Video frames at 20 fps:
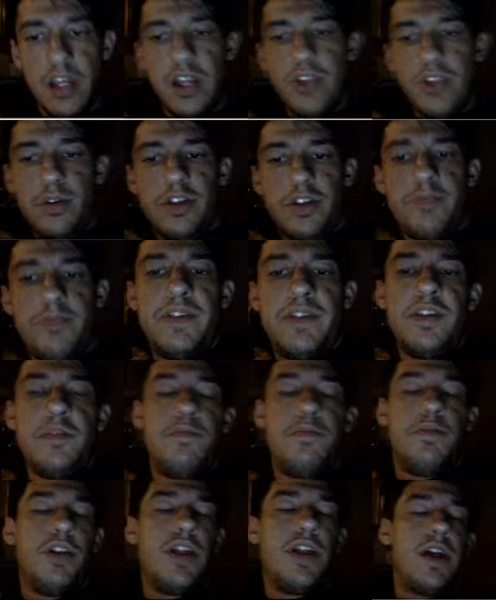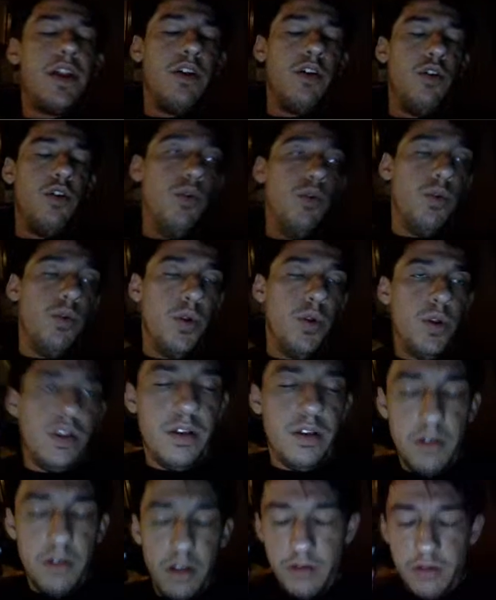So we just basically put out
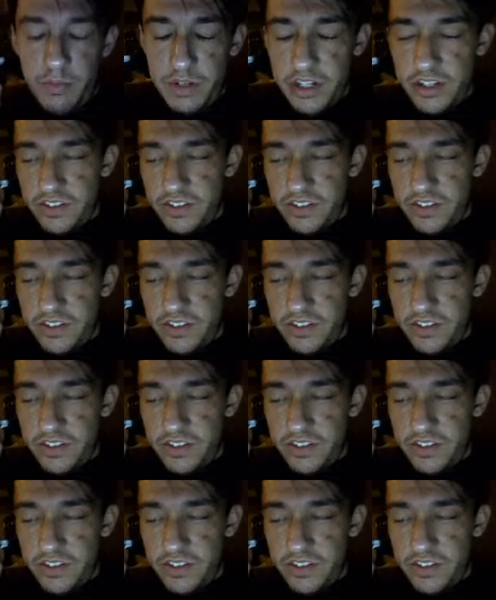we